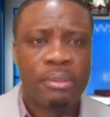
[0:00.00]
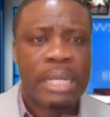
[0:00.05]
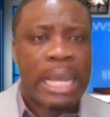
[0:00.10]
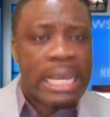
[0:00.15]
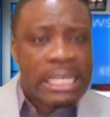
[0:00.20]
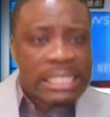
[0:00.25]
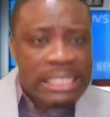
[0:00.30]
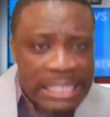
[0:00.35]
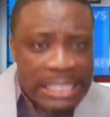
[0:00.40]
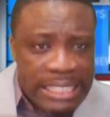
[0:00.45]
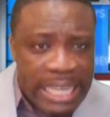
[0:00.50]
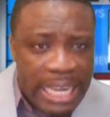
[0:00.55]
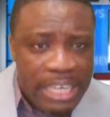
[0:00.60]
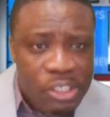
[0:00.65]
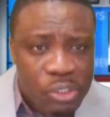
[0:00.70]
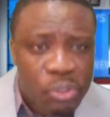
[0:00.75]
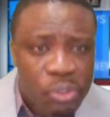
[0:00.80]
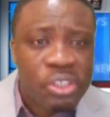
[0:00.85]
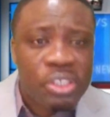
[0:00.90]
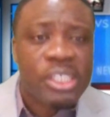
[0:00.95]
is yet
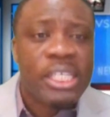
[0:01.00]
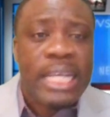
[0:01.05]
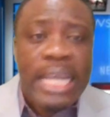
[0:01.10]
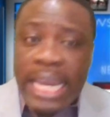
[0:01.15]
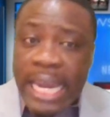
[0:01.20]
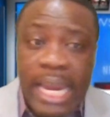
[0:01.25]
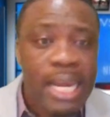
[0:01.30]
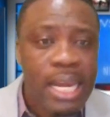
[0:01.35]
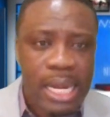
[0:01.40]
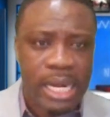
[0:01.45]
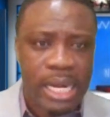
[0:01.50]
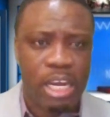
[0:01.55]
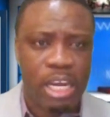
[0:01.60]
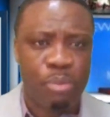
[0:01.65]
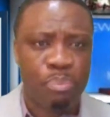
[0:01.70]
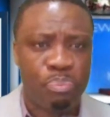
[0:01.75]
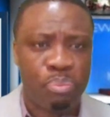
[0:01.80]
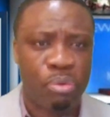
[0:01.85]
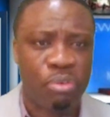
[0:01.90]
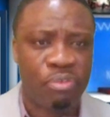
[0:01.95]
to see any
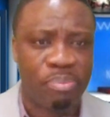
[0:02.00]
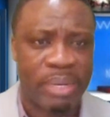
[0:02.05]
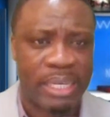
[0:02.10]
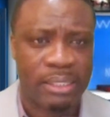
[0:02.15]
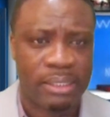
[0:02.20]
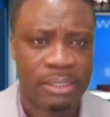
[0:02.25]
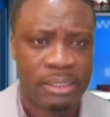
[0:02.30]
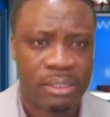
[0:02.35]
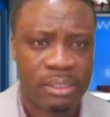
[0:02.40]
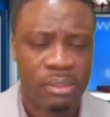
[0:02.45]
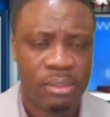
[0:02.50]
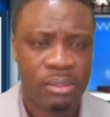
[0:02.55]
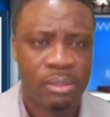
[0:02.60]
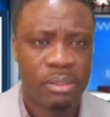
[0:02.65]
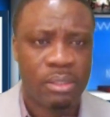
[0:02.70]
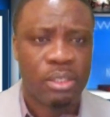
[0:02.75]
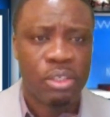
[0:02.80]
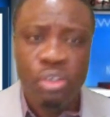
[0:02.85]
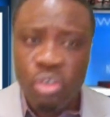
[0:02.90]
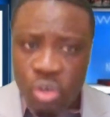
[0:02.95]
improvement.
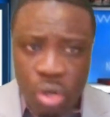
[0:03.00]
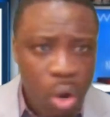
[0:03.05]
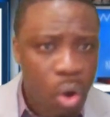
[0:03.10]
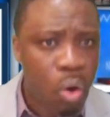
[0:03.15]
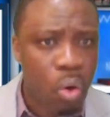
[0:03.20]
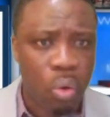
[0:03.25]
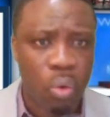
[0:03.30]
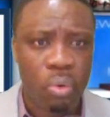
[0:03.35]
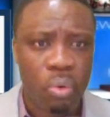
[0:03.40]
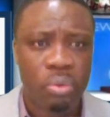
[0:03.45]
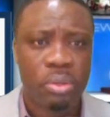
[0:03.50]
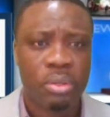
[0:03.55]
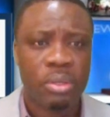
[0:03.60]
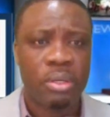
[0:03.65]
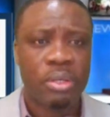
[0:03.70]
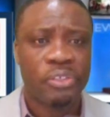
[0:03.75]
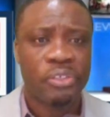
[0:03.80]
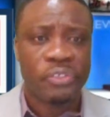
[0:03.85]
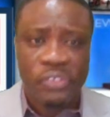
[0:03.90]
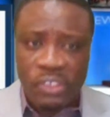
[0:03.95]
No,
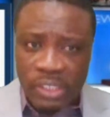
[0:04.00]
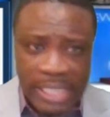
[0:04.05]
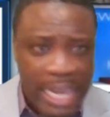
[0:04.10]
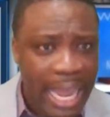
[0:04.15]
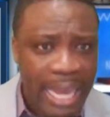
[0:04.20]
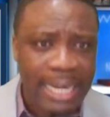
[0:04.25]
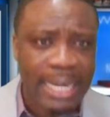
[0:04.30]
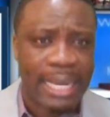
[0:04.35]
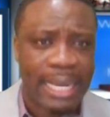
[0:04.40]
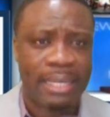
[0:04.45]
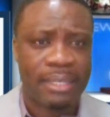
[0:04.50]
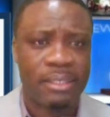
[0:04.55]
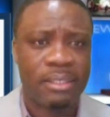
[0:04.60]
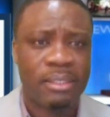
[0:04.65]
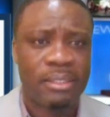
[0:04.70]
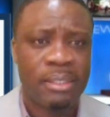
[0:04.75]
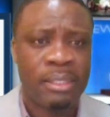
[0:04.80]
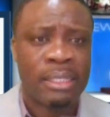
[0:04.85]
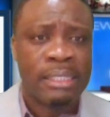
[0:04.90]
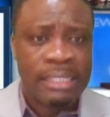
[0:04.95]
nada,
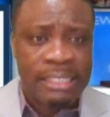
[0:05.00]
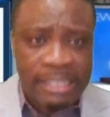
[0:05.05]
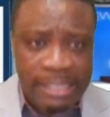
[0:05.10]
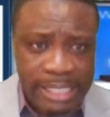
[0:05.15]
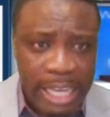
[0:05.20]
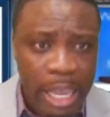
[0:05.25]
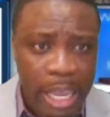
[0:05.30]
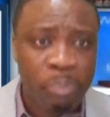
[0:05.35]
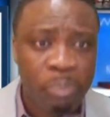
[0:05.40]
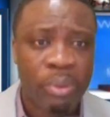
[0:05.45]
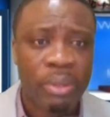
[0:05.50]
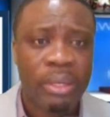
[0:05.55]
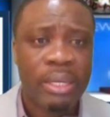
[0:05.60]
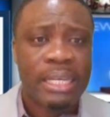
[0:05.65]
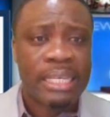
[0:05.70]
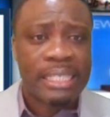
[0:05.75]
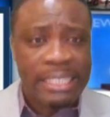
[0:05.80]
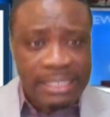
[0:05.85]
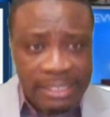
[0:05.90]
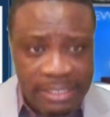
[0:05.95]
zip,
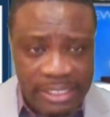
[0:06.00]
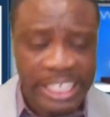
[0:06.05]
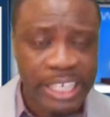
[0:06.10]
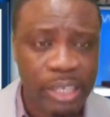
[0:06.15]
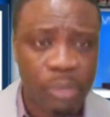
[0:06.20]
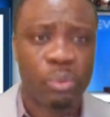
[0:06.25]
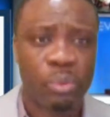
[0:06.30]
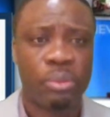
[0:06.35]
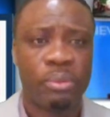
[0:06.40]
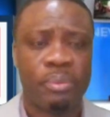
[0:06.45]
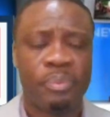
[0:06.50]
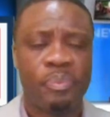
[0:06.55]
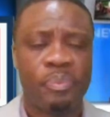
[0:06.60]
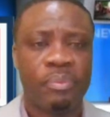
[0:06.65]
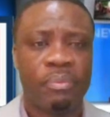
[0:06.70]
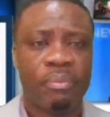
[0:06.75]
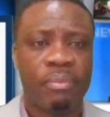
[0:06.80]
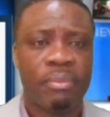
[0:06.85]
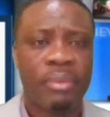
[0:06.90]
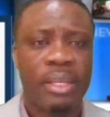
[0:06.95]
zero.
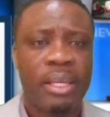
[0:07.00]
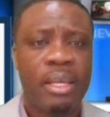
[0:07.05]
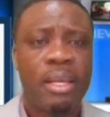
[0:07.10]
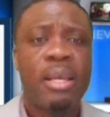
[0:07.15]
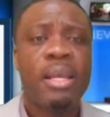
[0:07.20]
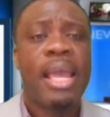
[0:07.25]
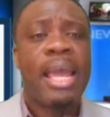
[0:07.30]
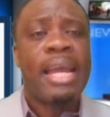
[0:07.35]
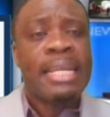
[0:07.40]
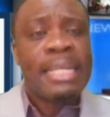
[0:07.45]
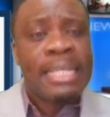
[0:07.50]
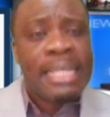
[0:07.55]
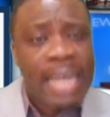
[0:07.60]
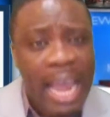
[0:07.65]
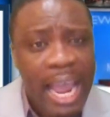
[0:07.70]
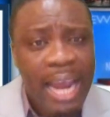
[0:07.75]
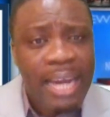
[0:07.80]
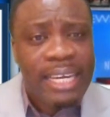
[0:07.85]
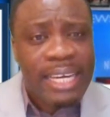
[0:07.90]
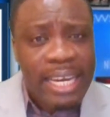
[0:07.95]
And that